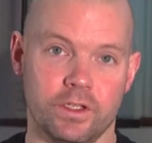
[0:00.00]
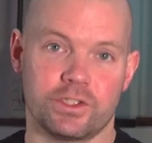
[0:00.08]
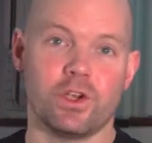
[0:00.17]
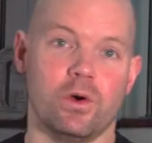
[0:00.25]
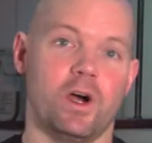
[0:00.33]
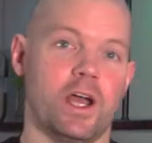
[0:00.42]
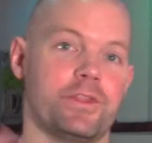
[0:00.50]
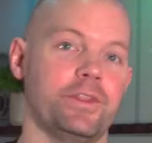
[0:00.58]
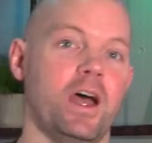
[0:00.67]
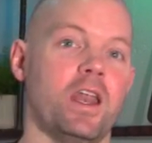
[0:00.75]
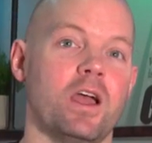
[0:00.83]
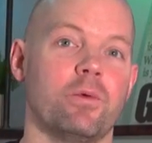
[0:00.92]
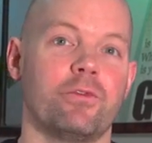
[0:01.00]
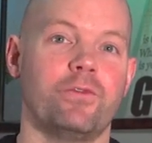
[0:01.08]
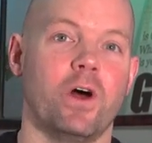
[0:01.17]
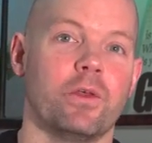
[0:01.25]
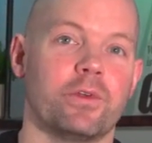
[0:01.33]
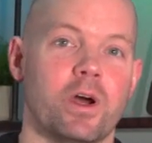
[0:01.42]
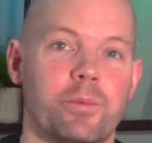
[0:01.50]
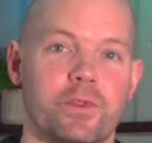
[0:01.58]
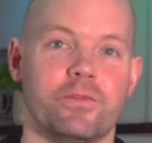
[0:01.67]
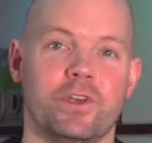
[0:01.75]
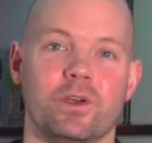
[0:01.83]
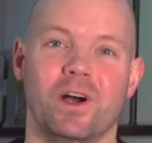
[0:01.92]
So I thought I would follow it up
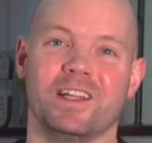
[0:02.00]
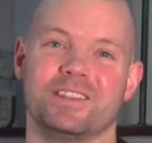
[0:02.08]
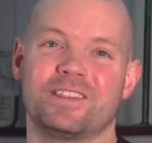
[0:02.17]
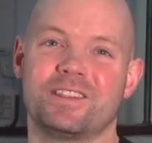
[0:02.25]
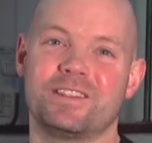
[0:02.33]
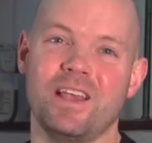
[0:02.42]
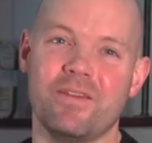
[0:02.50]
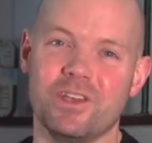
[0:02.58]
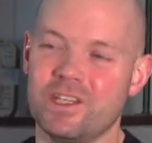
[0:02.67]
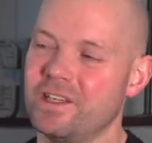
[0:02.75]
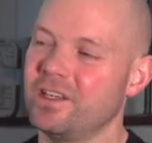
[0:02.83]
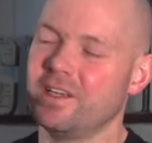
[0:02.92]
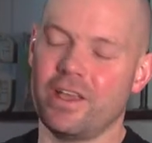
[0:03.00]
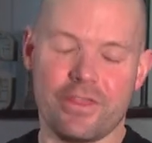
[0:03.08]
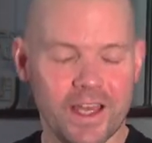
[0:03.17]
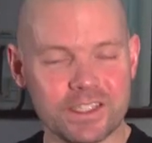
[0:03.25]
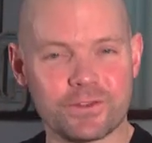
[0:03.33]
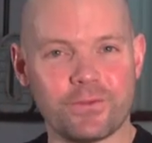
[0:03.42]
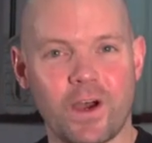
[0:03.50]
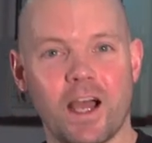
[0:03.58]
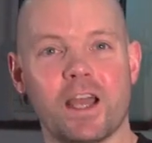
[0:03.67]
with a video on 7 tips